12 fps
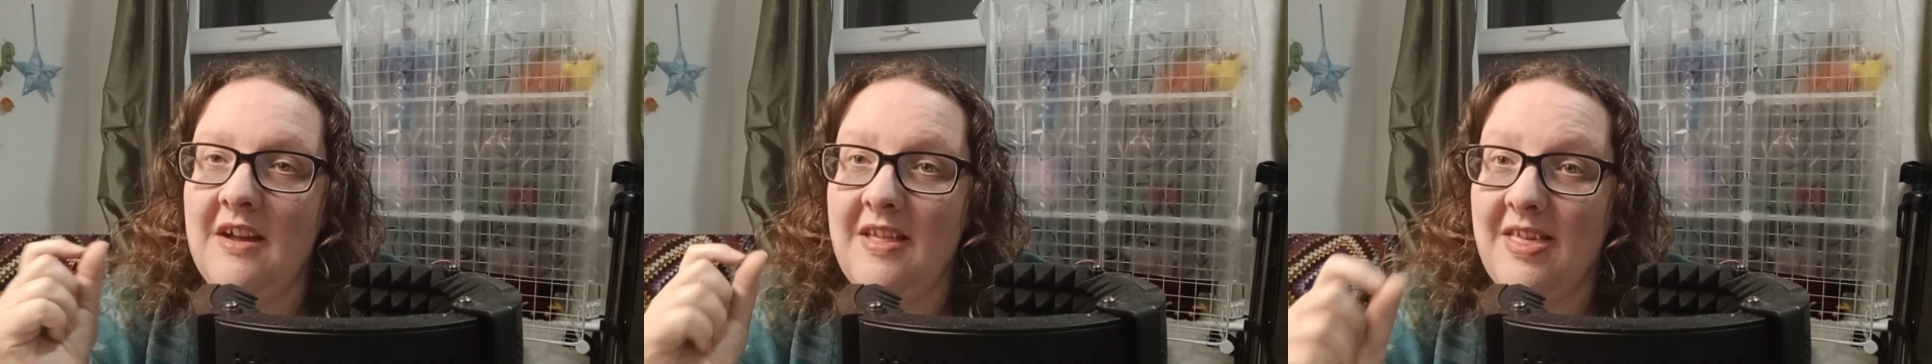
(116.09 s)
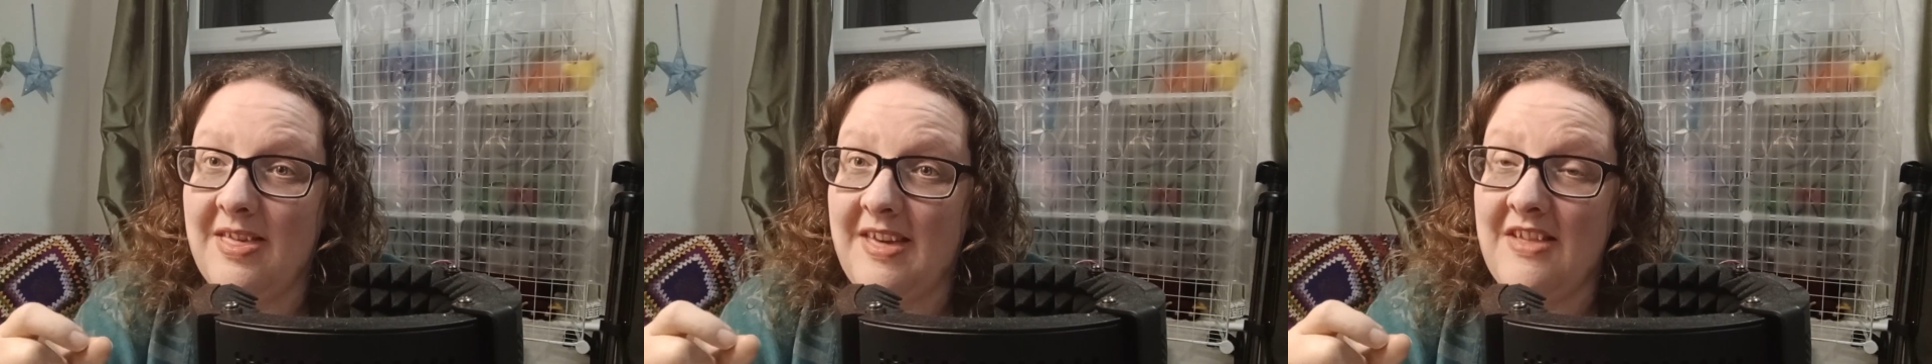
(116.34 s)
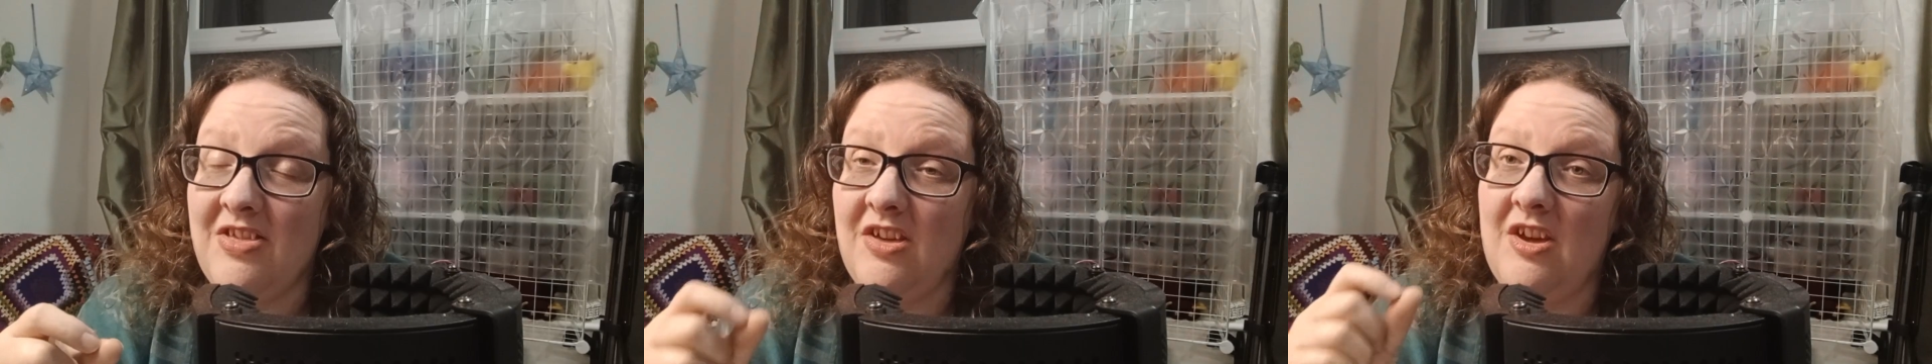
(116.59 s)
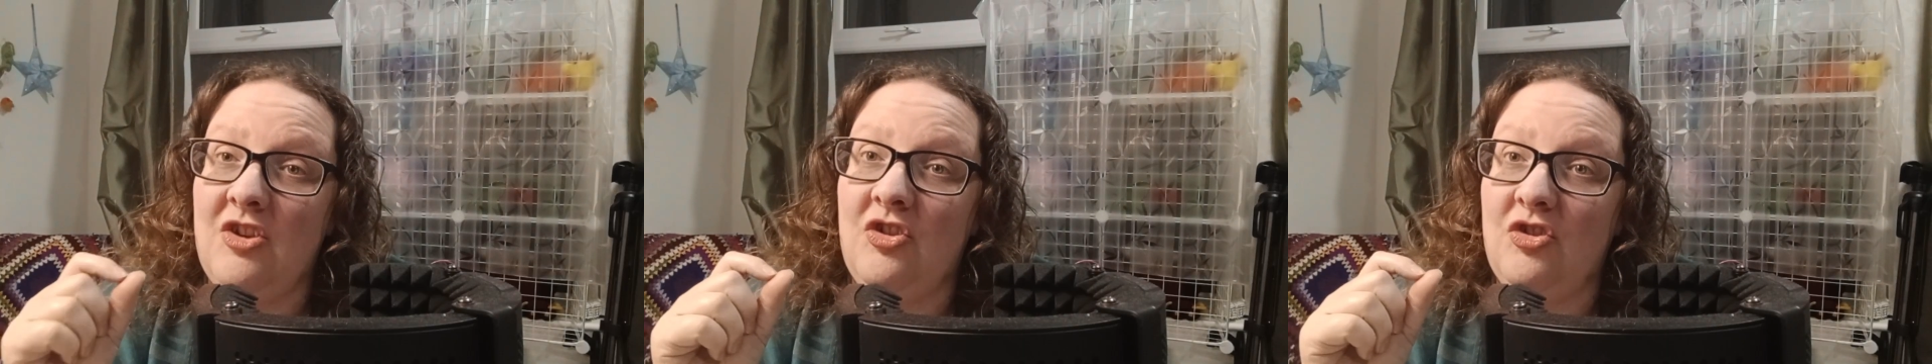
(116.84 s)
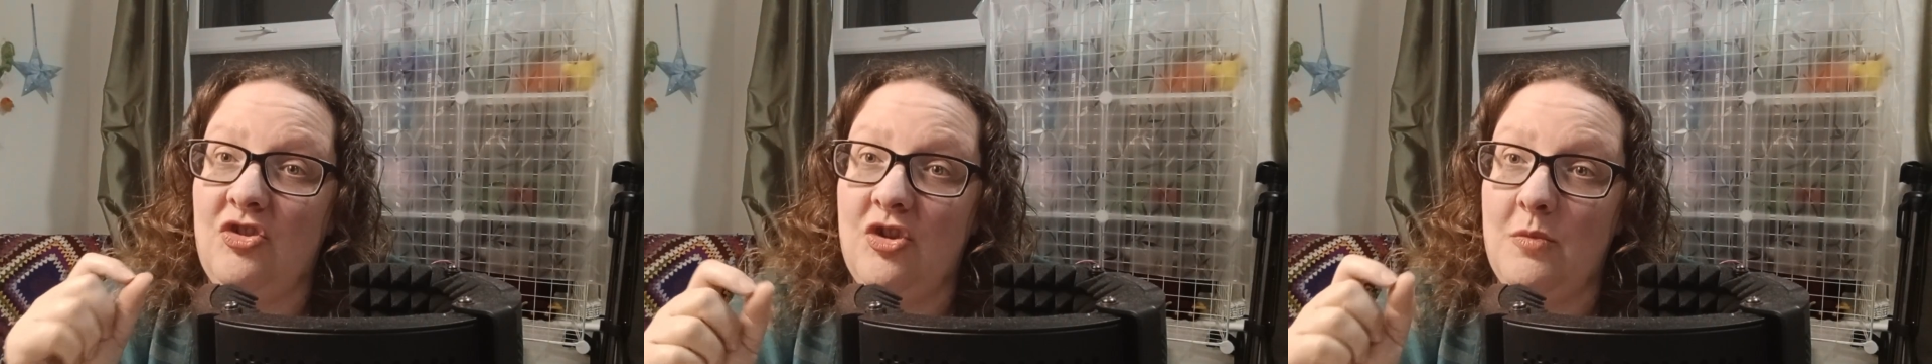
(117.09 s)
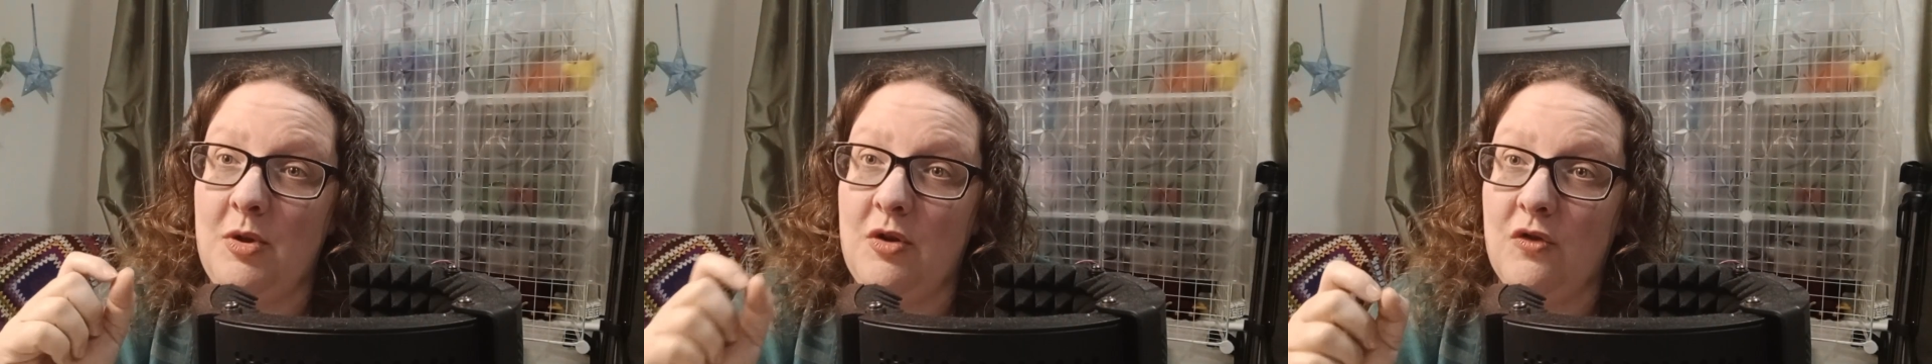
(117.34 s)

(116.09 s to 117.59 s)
standard double